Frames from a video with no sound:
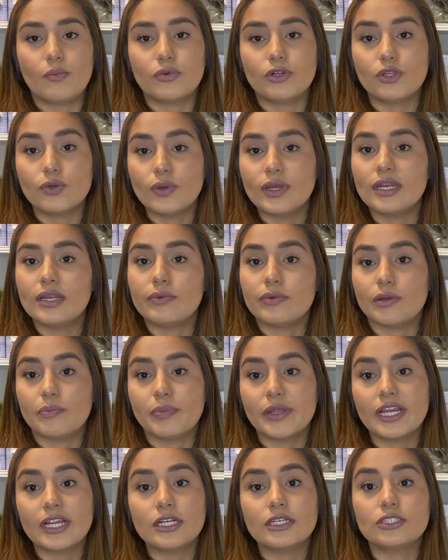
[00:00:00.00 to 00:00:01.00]
do any
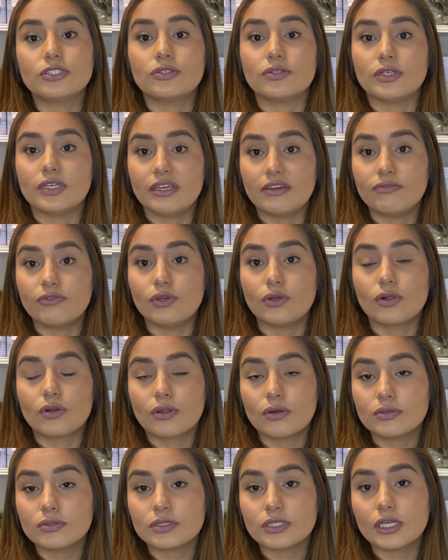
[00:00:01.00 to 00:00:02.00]
repairs or give you
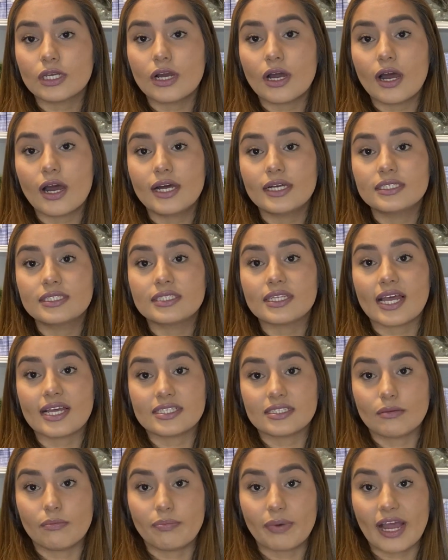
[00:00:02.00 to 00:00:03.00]
closing costs
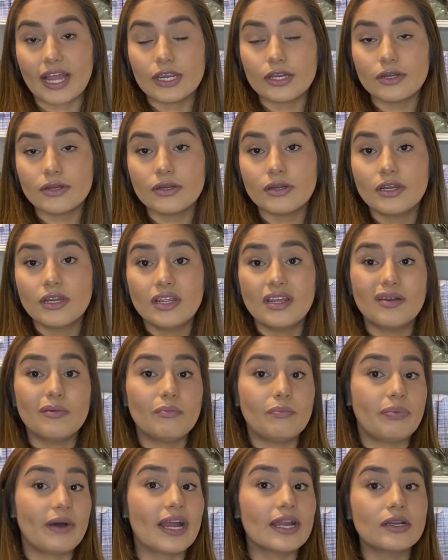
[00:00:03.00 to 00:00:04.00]
as a buyer,
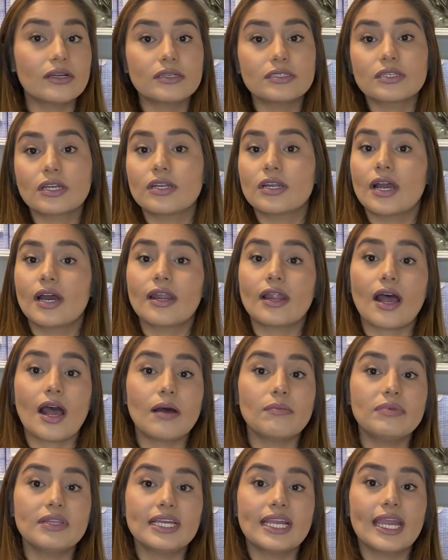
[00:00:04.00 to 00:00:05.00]
buyers are not
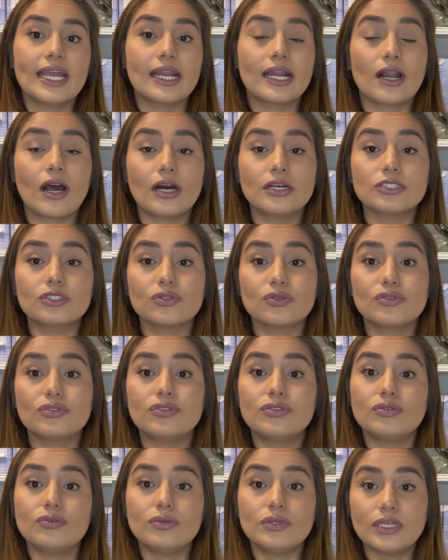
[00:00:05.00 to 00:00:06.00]
obligated also
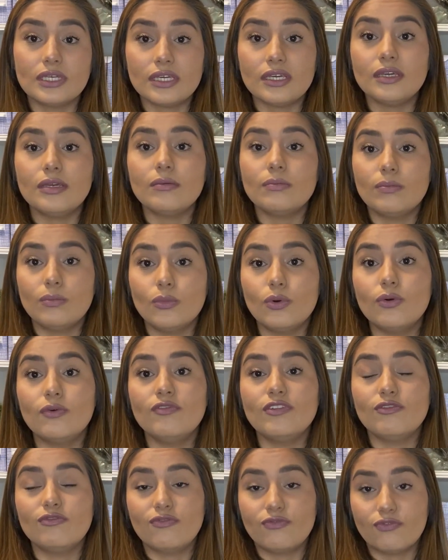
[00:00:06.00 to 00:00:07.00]
to keep moving